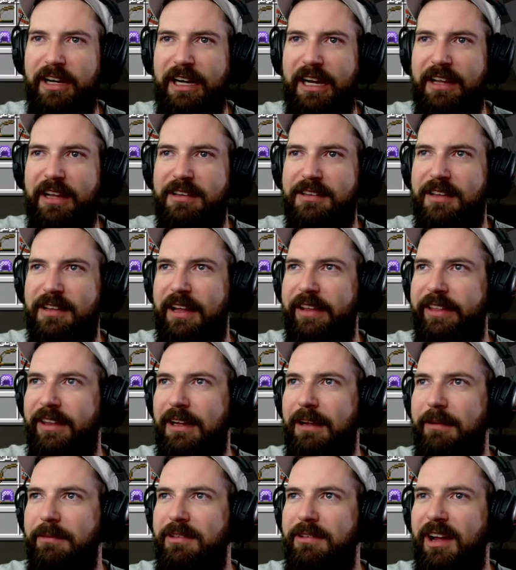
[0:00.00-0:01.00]
guys, I think
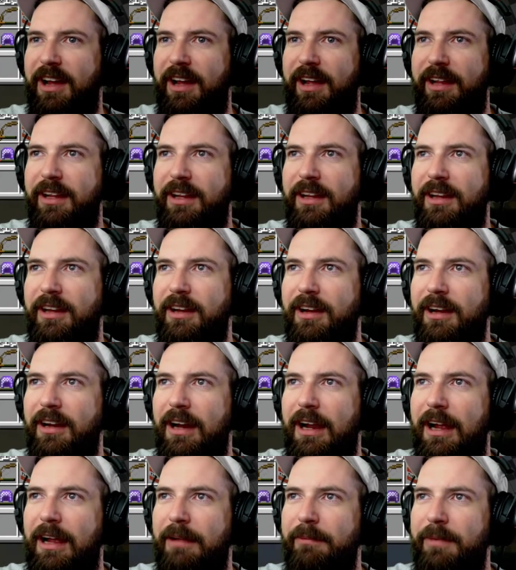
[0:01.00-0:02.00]
I'm dying here.
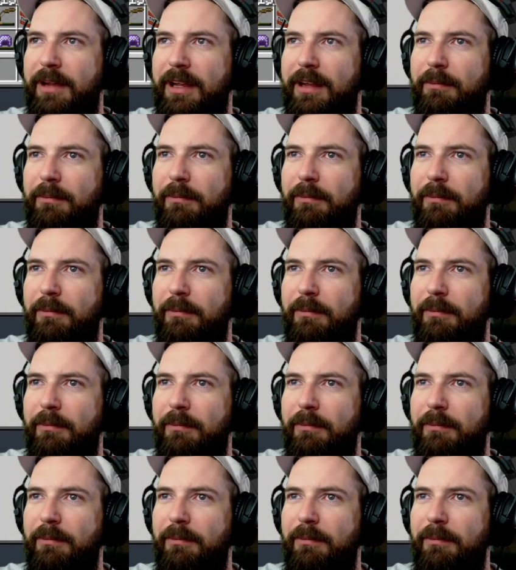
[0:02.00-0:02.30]
I'm in